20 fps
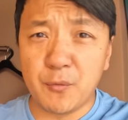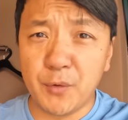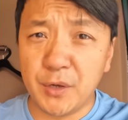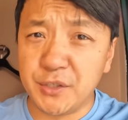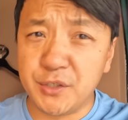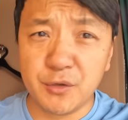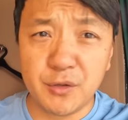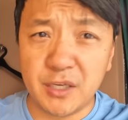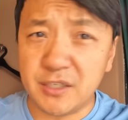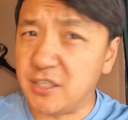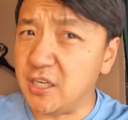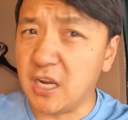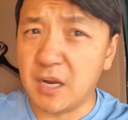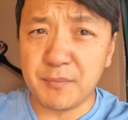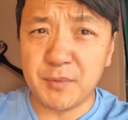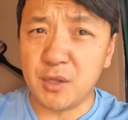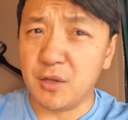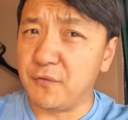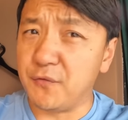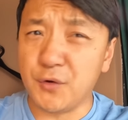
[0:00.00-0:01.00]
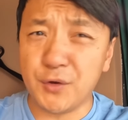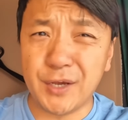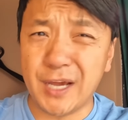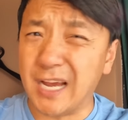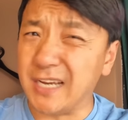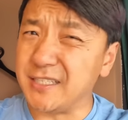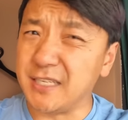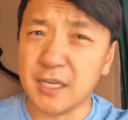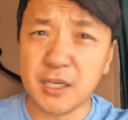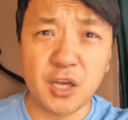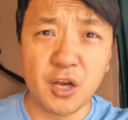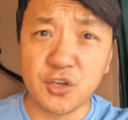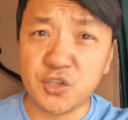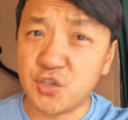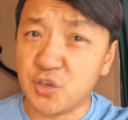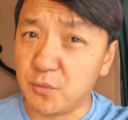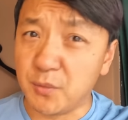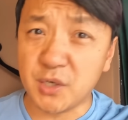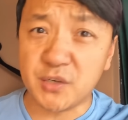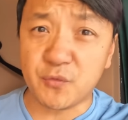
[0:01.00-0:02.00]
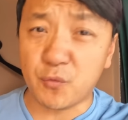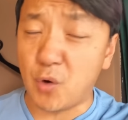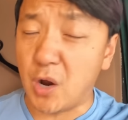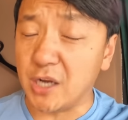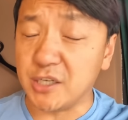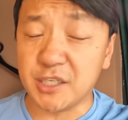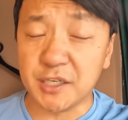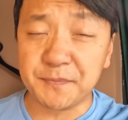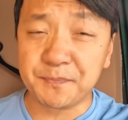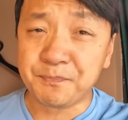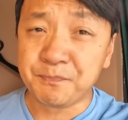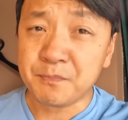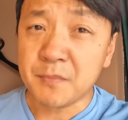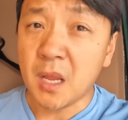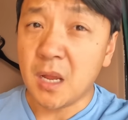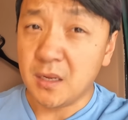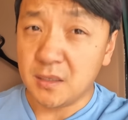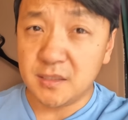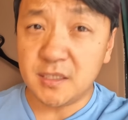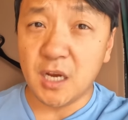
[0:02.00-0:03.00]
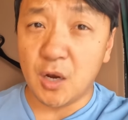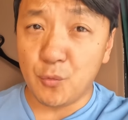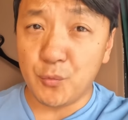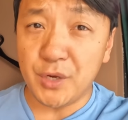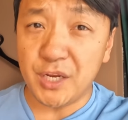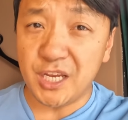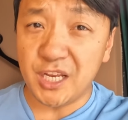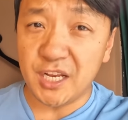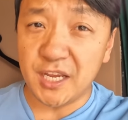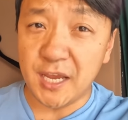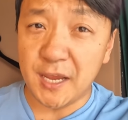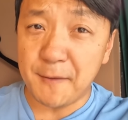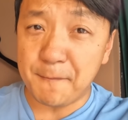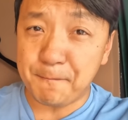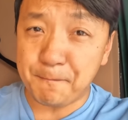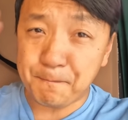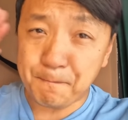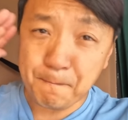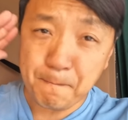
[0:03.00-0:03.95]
I went to, list down below for you guys. Thank you all so much for watching. Till we eat again.